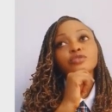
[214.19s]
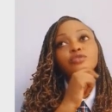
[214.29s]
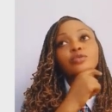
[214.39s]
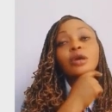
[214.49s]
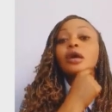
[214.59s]

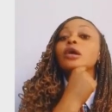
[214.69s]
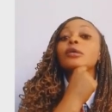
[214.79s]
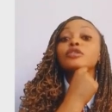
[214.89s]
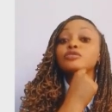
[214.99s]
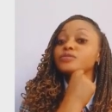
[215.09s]
So
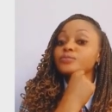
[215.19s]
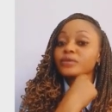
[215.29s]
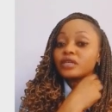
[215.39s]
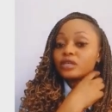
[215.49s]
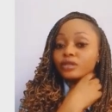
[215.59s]
I'm going to be
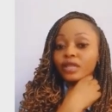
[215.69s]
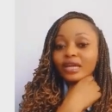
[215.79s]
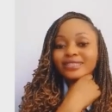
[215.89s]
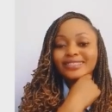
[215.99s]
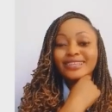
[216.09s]
speaking on that.